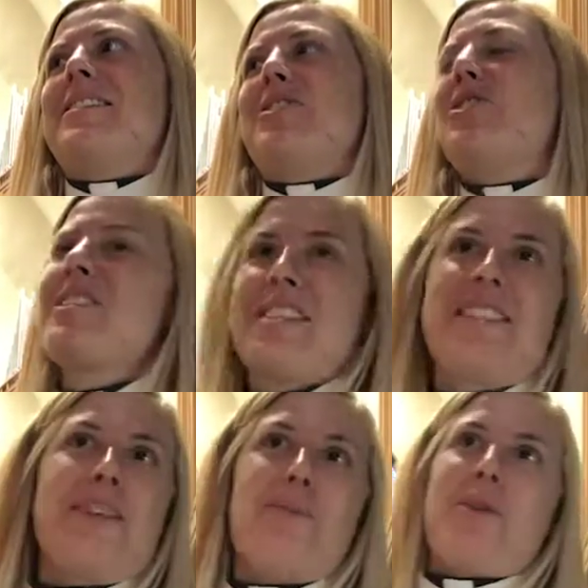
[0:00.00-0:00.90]

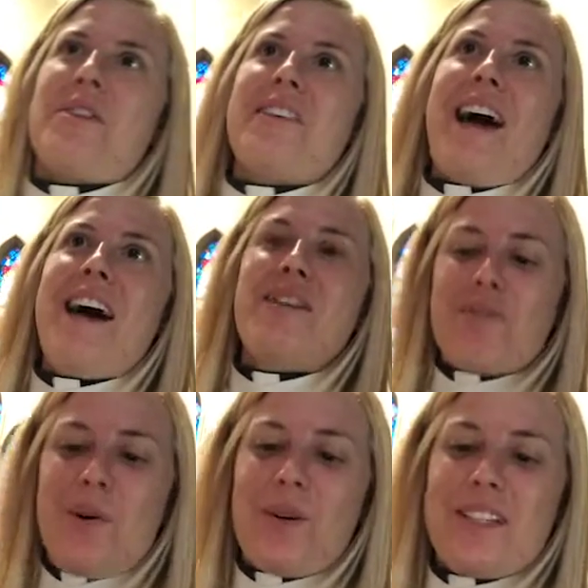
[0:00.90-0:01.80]
Jesus did more than that.
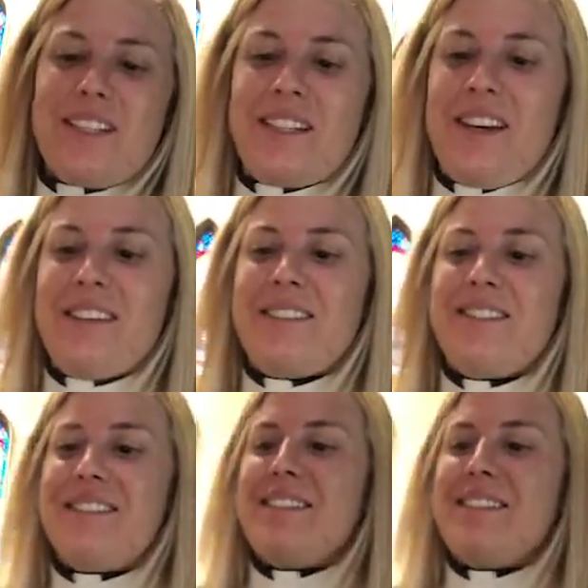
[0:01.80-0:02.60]
Of course he did.